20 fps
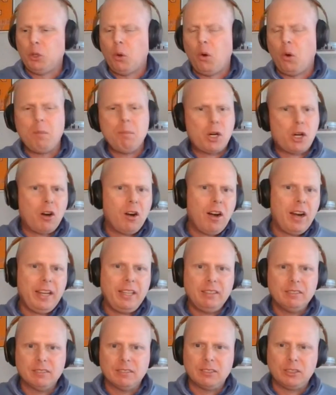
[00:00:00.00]

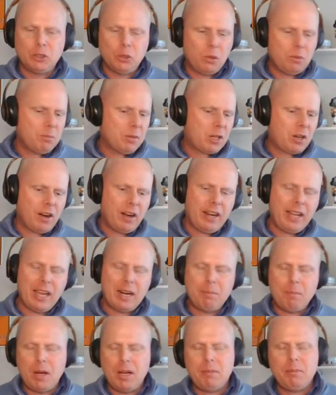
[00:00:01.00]
Jordan McRae
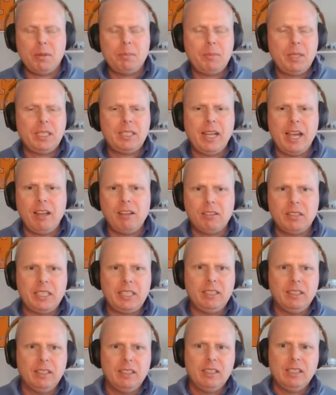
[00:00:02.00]
had a Mamba
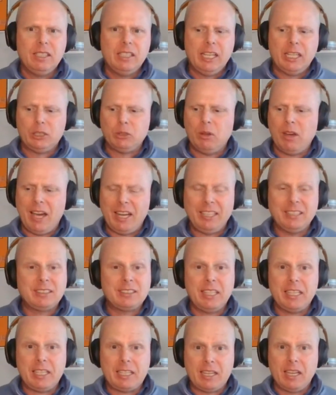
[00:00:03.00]
mentality as well. I
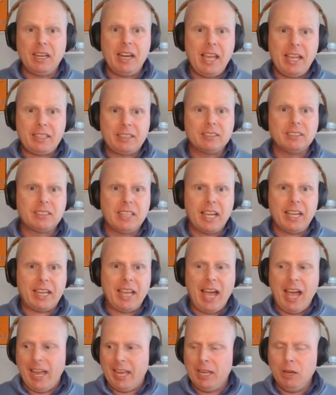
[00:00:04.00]
just think Connect is
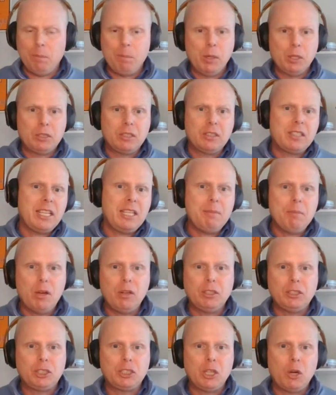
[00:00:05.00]
that guy. He'll put the
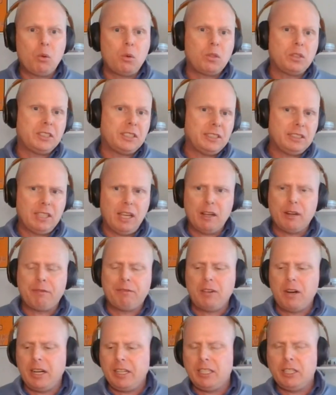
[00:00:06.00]
team on his shoulders. He's not
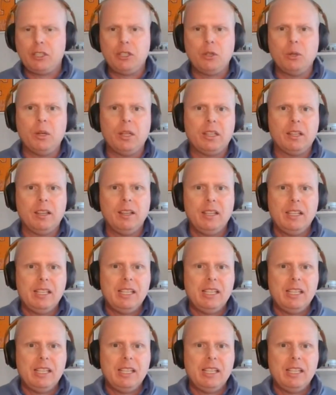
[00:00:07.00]
afraid to do it.